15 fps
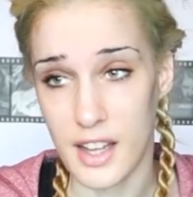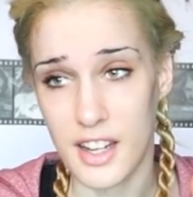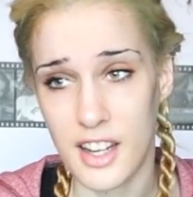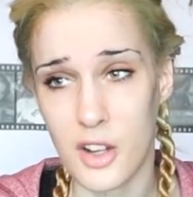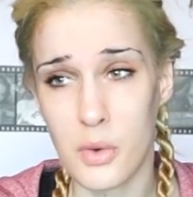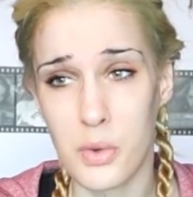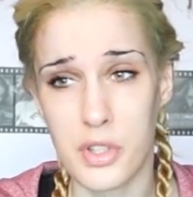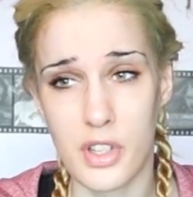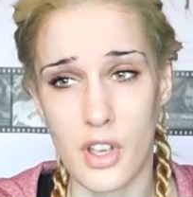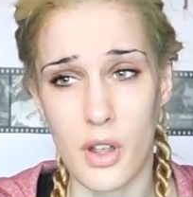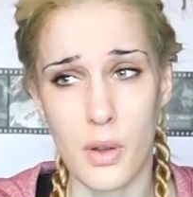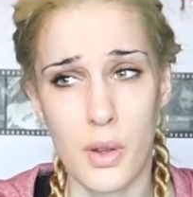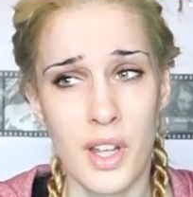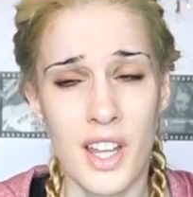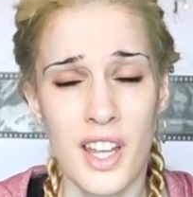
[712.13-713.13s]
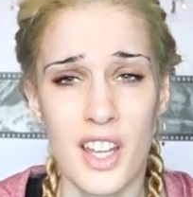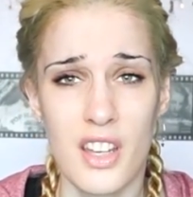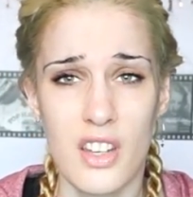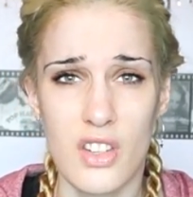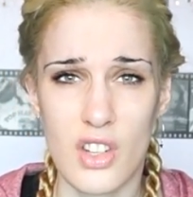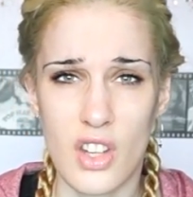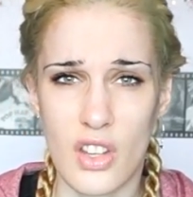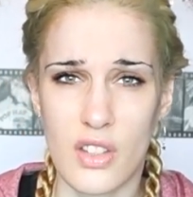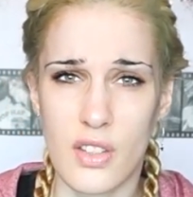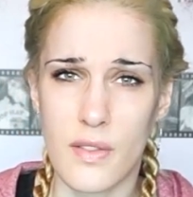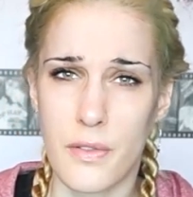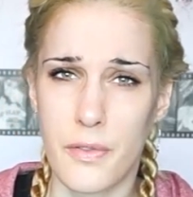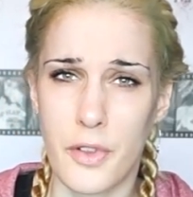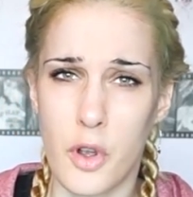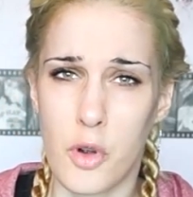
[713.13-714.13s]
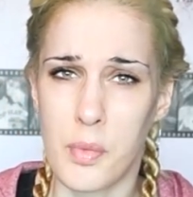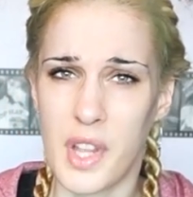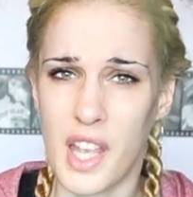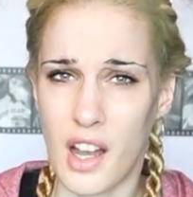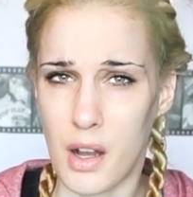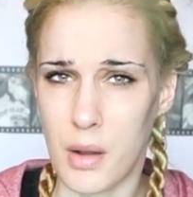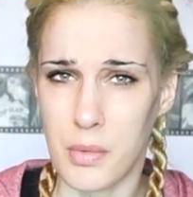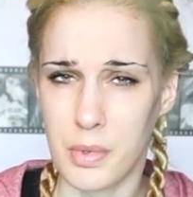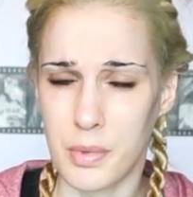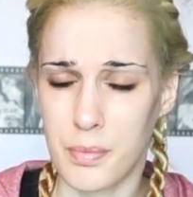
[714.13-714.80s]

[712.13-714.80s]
And it also doesn't fill me up,